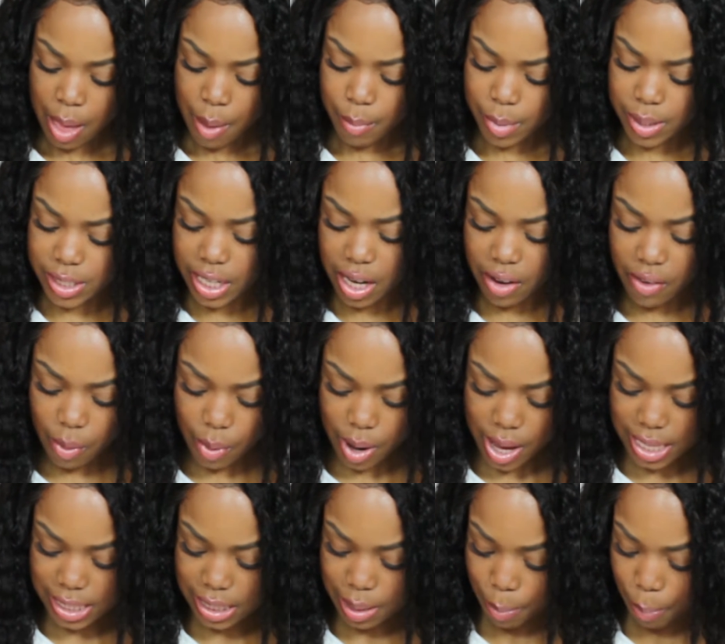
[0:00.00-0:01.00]
Material
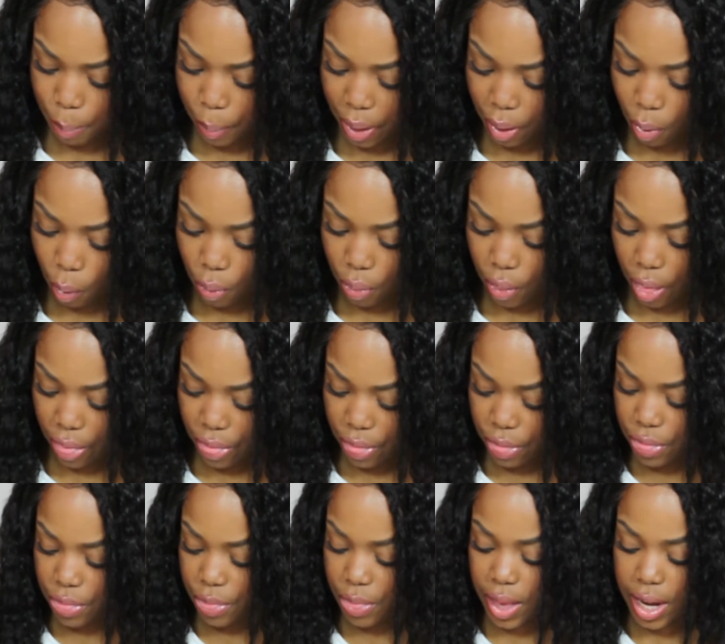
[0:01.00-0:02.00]
is a bit on the
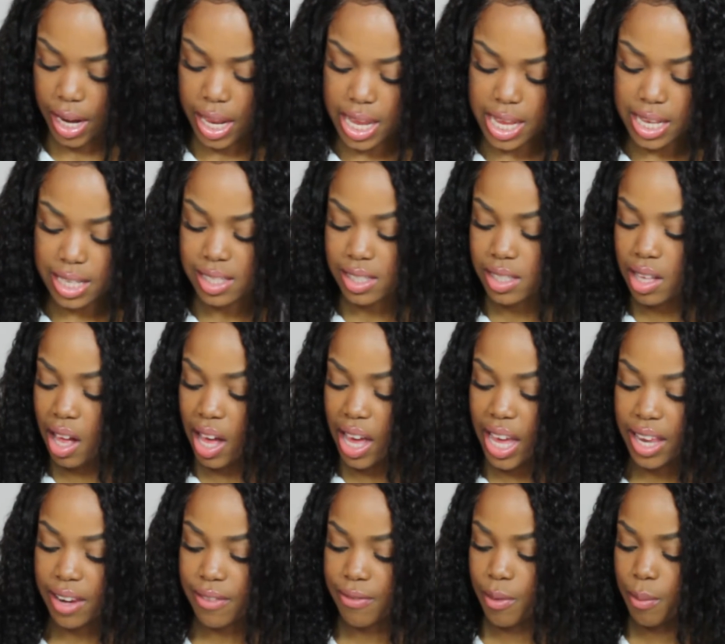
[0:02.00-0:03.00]
thinny
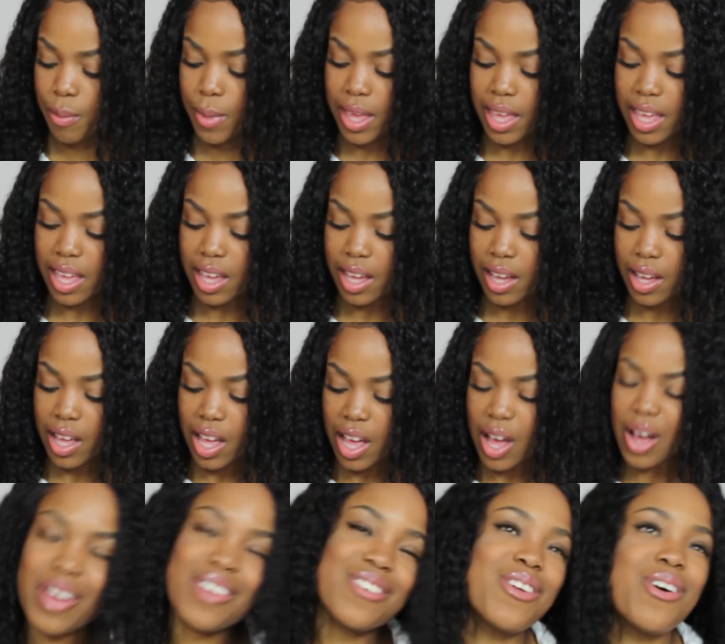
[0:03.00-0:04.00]
side for me.
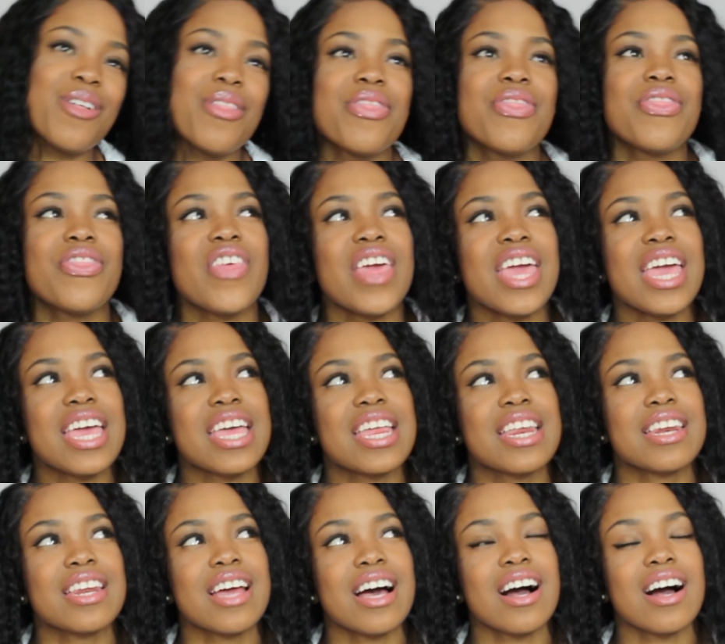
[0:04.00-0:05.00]
Not
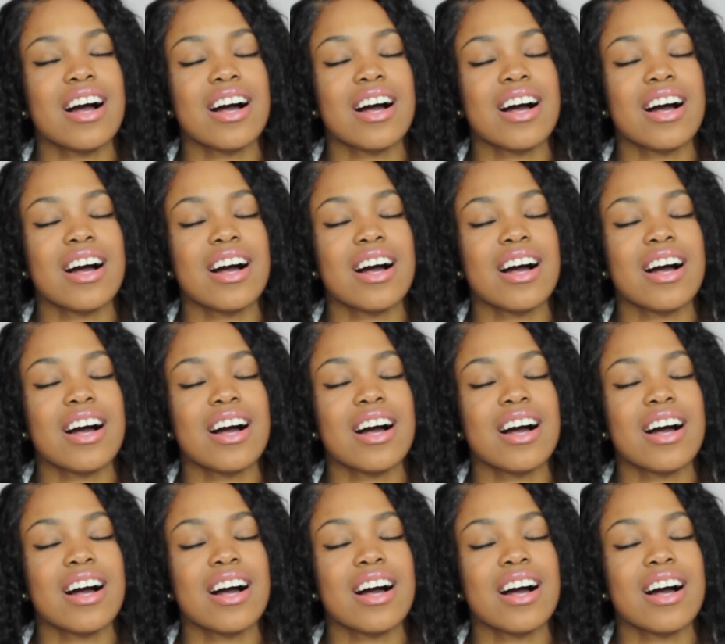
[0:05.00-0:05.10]
thin.